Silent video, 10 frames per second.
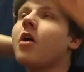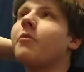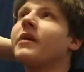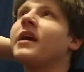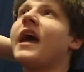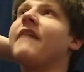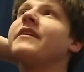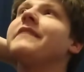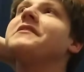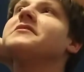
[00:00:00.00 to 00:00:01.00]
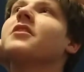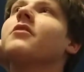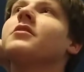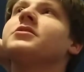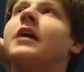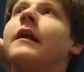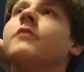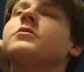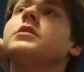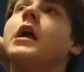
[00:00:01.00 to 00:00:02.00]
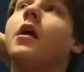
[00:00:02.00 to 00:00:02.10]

in her